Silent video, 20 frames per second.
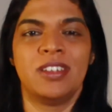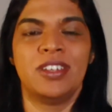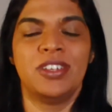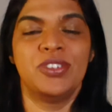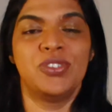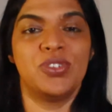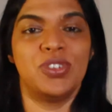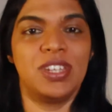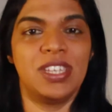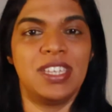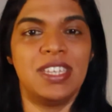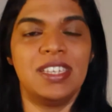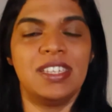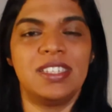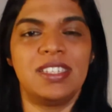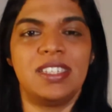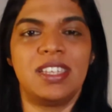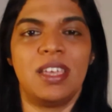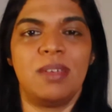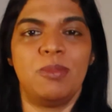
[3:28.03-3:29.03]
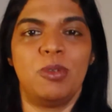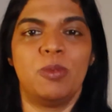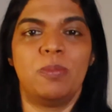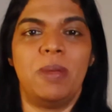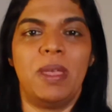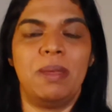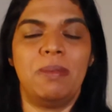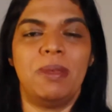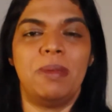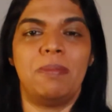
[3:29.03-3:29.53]
So in a year's time, you'll
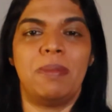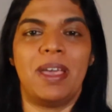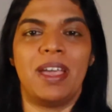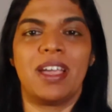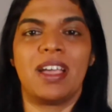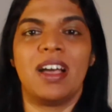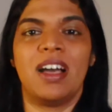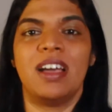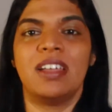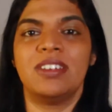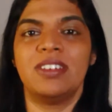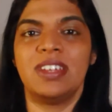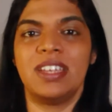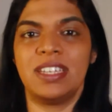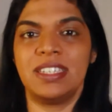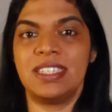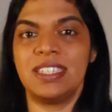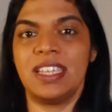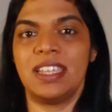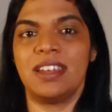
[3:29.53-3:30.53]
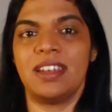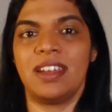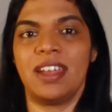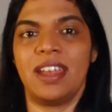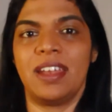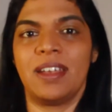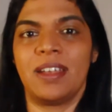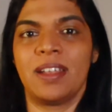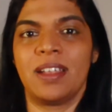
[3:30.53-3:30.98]
pay me back 110 Rand.